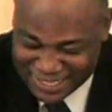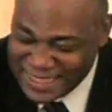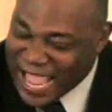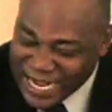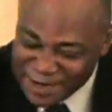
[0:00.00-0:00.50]

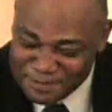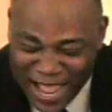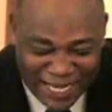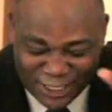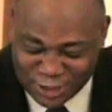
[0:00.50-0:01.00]
Not in
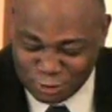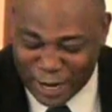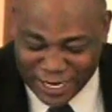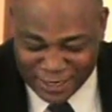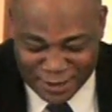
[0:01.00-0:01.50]
my
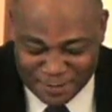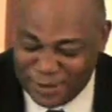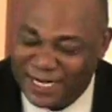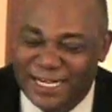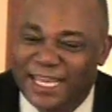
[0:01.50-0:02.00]
strength,
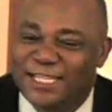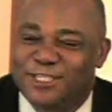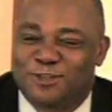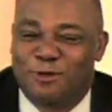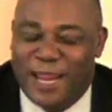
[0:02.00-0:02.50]
but in his
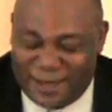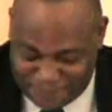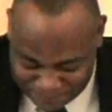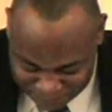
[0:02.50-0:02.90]
strength.